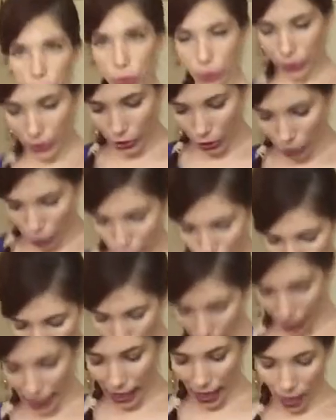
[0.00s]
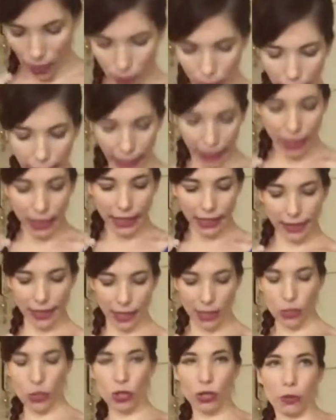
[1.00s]
and just shake out any
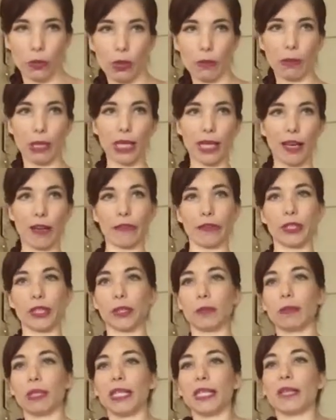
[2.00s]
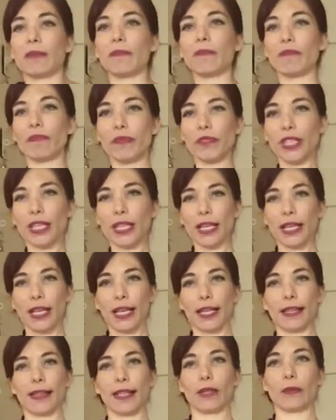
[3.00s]
tension we might have in our body.
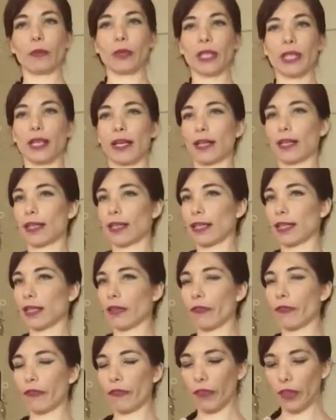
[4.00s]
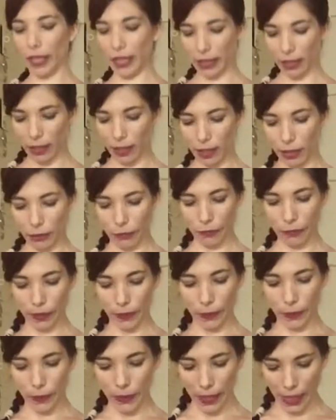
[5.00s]
Then we kind of like find our
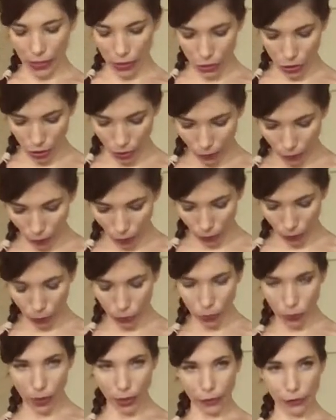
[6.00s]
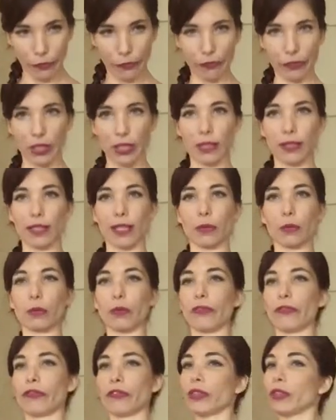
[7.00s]
foundation through our feet, and we
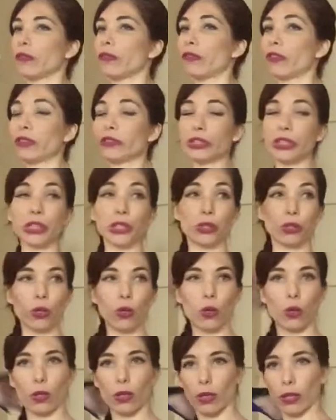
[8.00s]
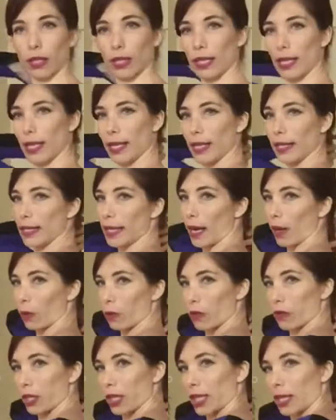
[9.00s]
feel very tall. Now
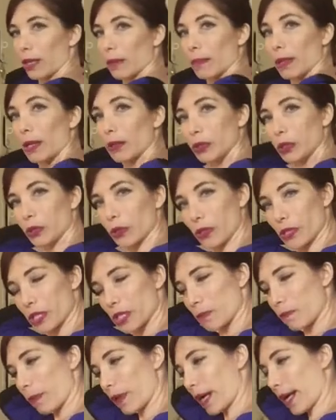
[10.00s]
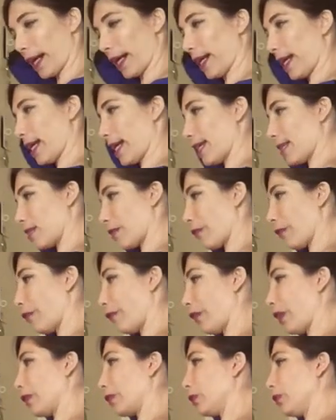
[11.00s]
think about your spine as a
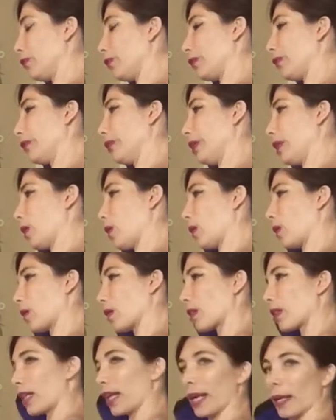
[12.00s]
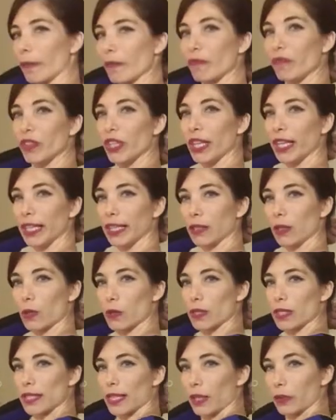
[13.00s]
very, very long thing. It
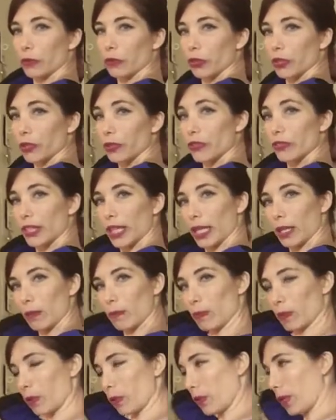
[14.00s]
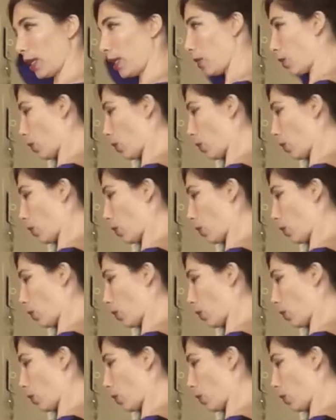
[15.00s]
goes down to your tailbone and